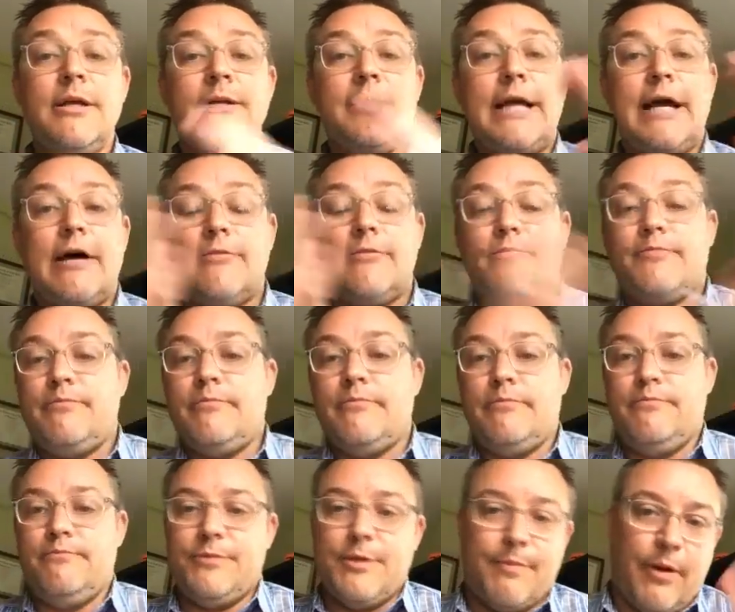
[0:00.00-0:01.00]
Now,
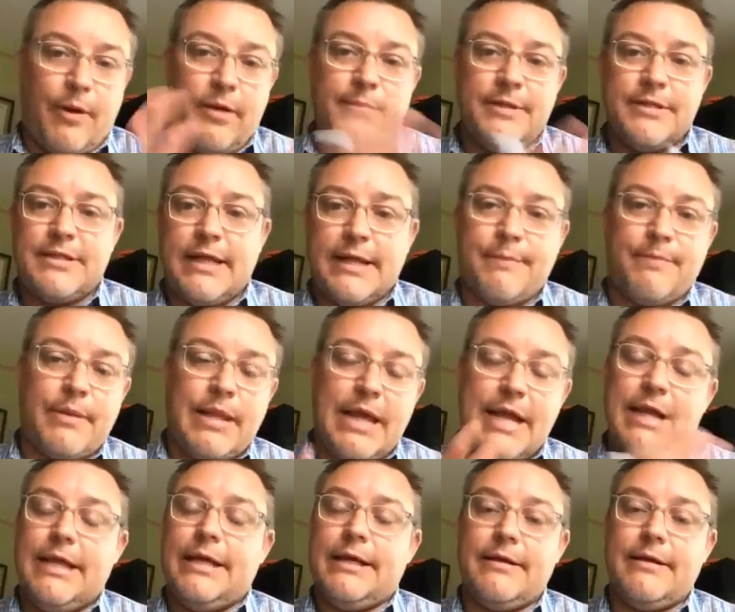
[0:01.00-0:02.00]
departments like
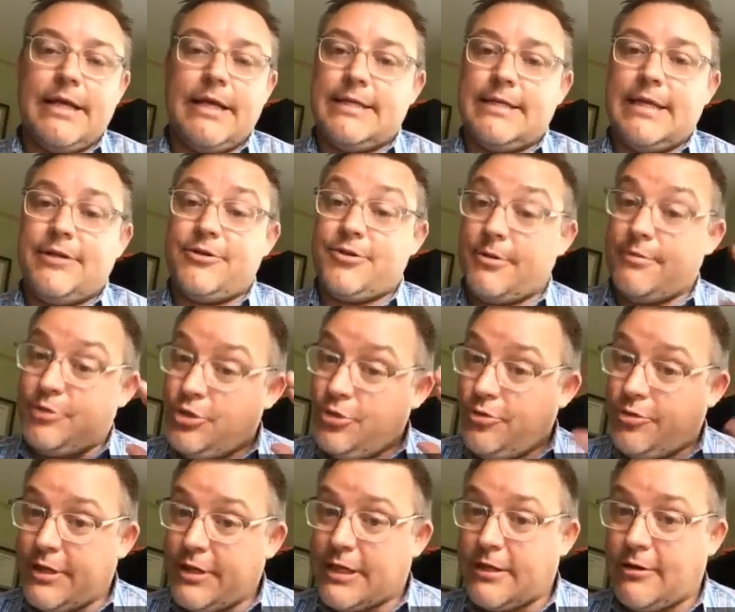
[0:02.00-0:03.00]
planning, et cetera, do
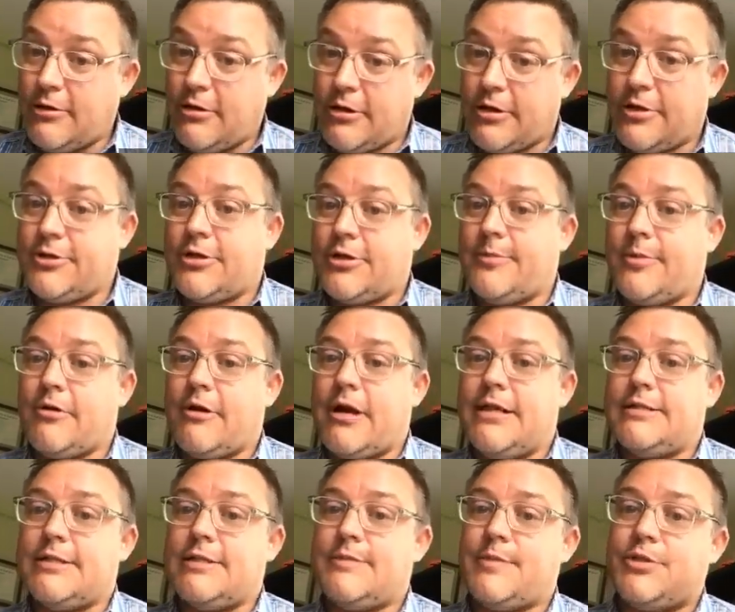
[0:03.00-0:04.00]
think in longer-term
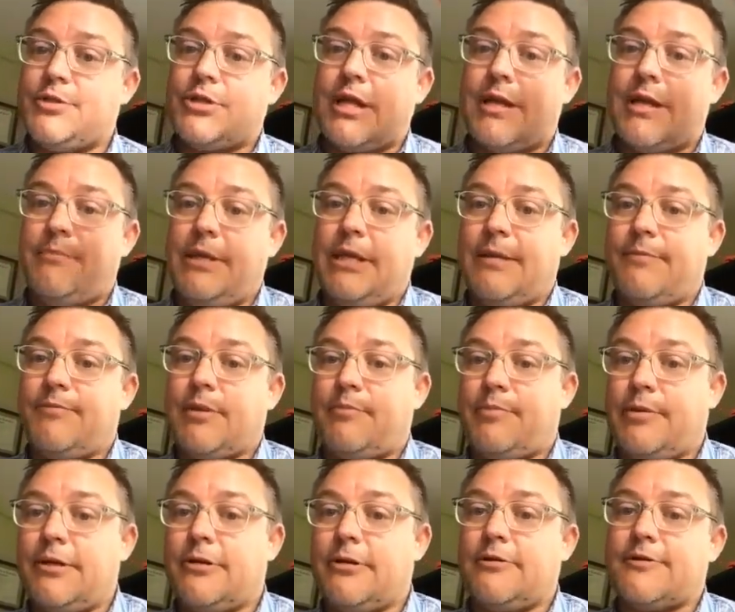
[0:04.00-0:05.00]
horizons, but you got to meet up the
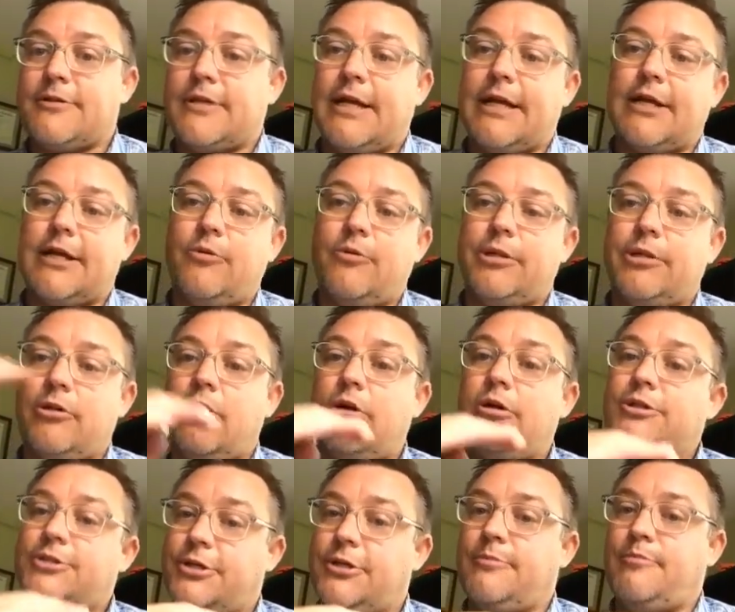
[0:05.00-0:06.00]
political cycle with
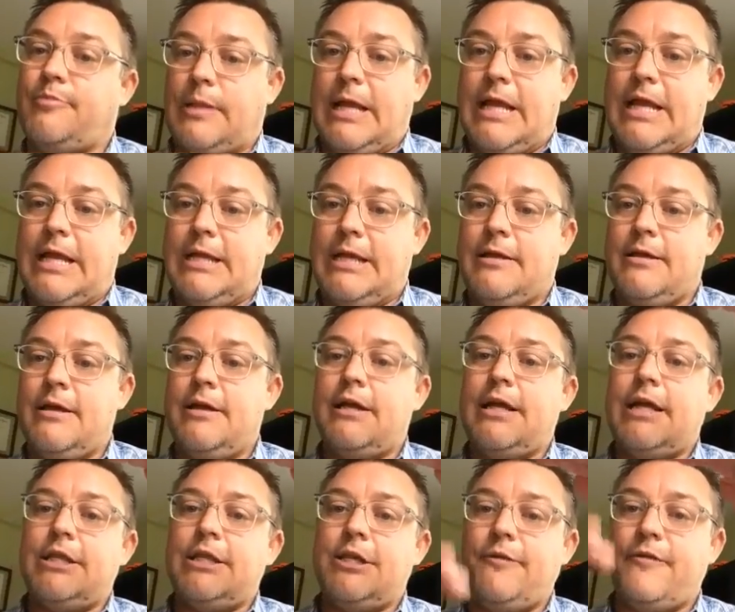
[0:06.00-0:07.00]
long-term planning,
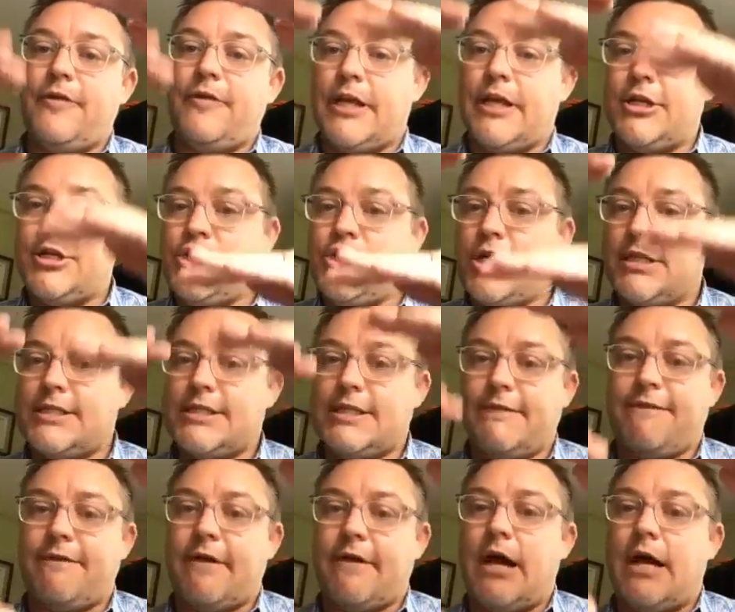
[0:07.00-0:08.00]
and then you got to
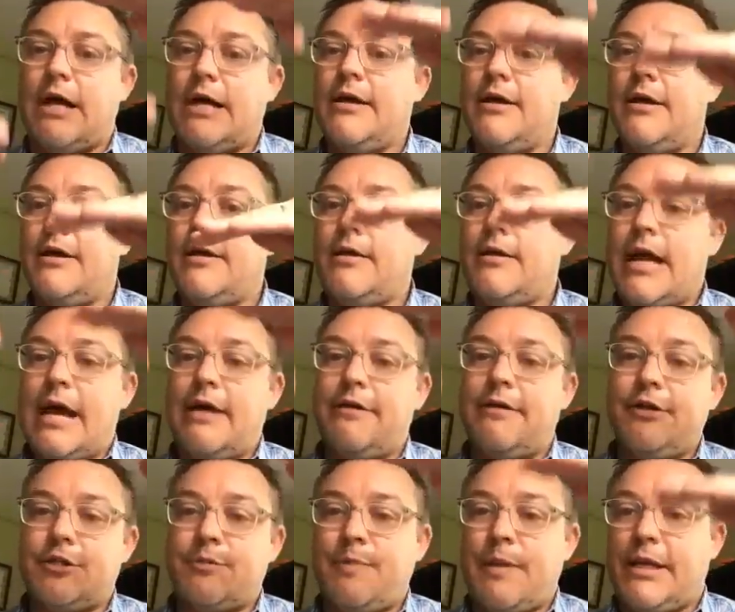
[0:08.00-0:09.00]
justify how you're
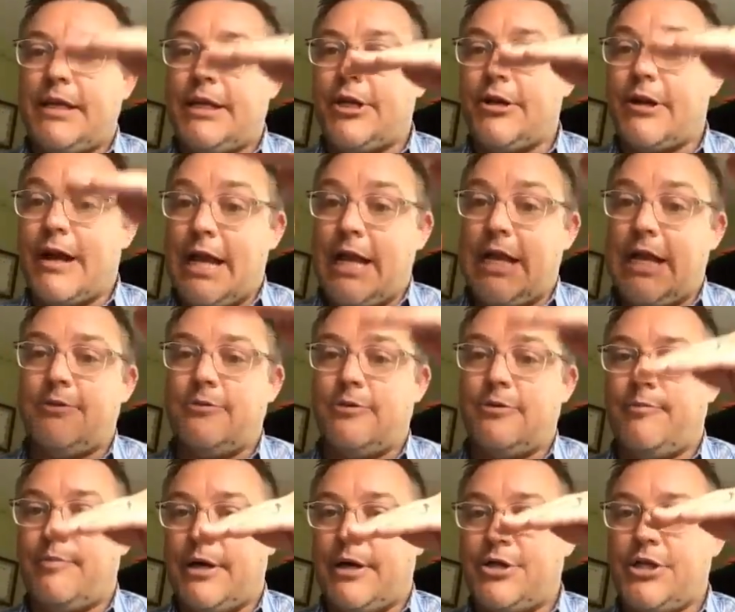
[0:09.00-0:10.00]
spending your
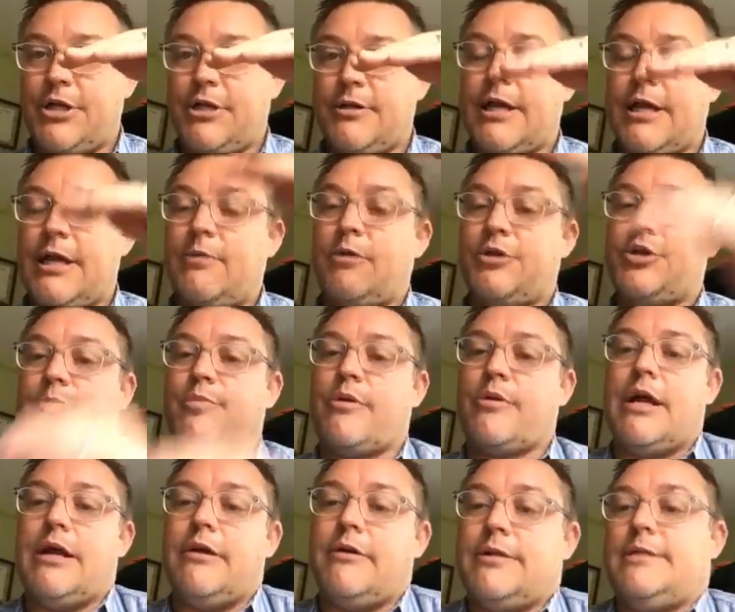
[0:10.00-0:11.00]
annual budget and what you're
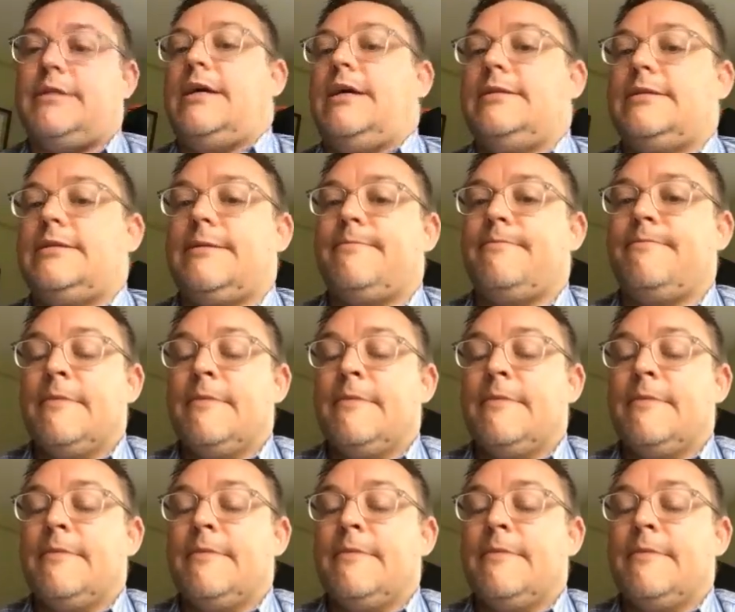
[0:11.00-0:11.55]
prioritizing.